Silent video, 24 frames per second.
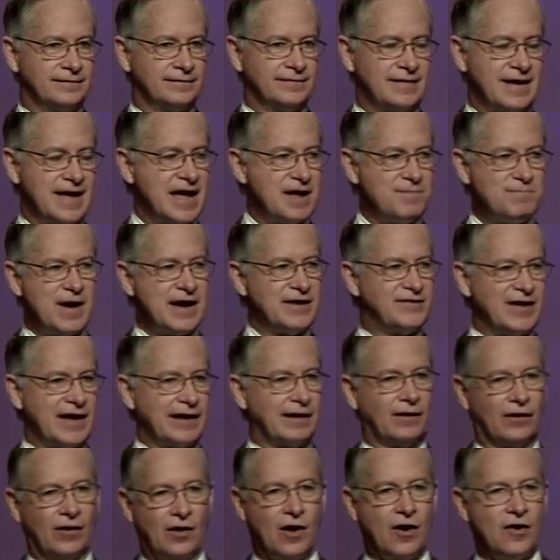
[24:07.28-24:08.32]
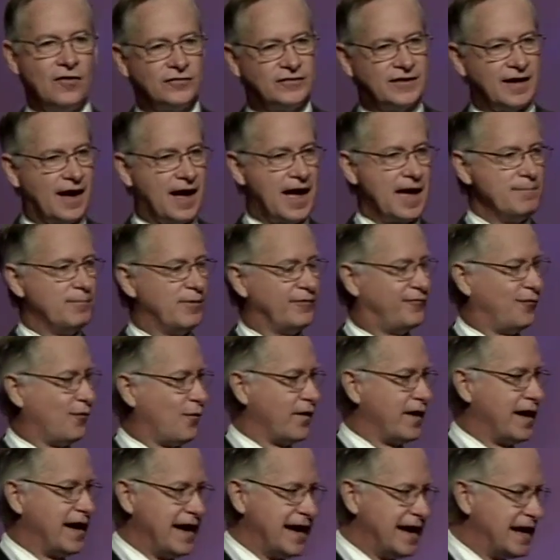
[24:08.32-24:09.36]
It may take a long time
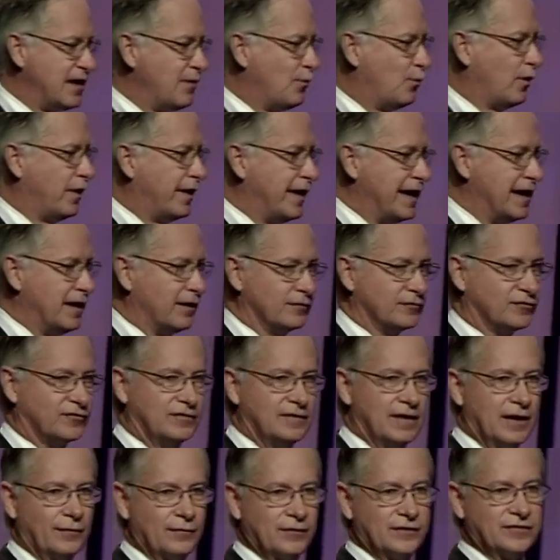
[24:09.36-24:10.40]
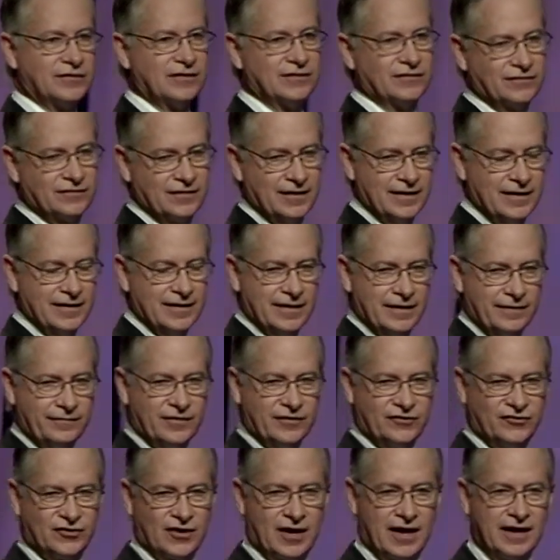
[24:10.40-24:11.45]
before anyone else notices the
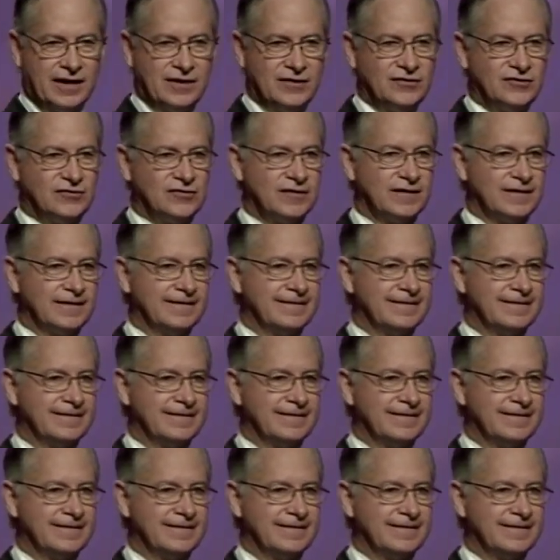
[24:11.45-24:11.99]
change.